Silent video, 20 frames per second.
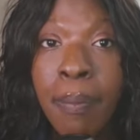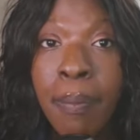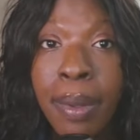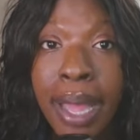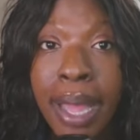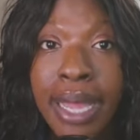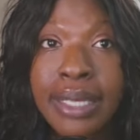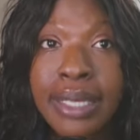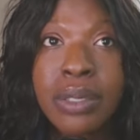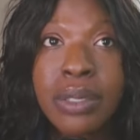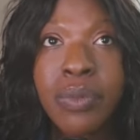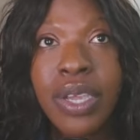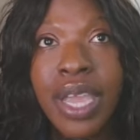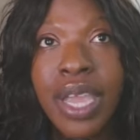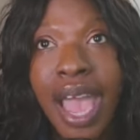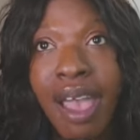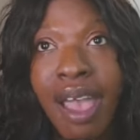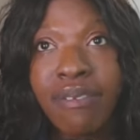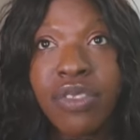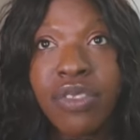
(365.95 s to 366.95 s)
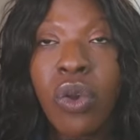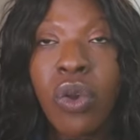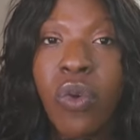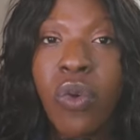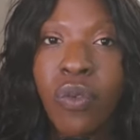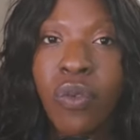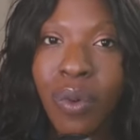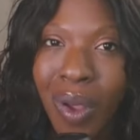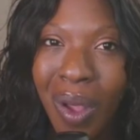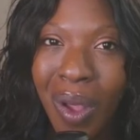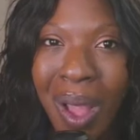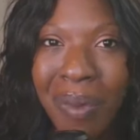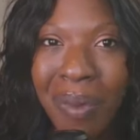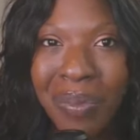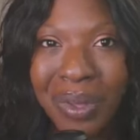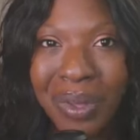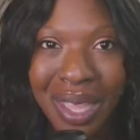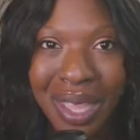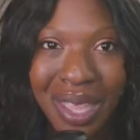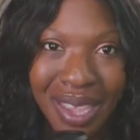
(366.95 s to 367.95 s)
But we have to
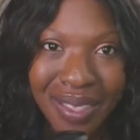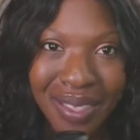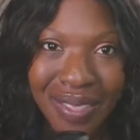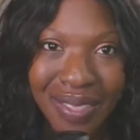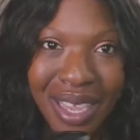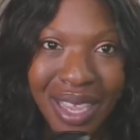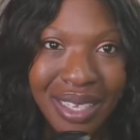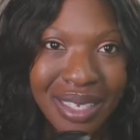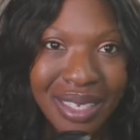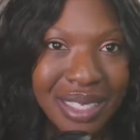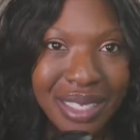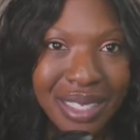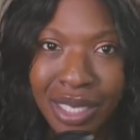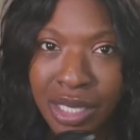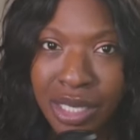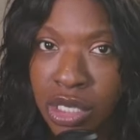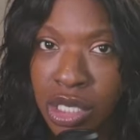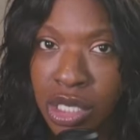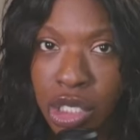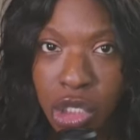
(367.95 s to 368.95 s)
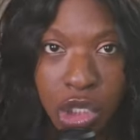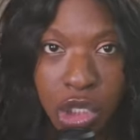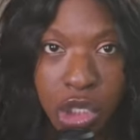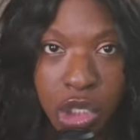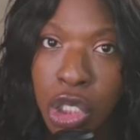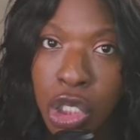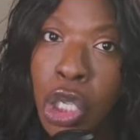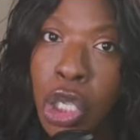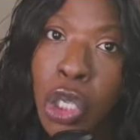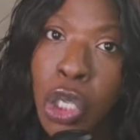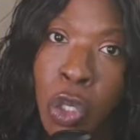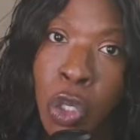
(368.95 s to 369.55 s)
overcomplicate things because it's just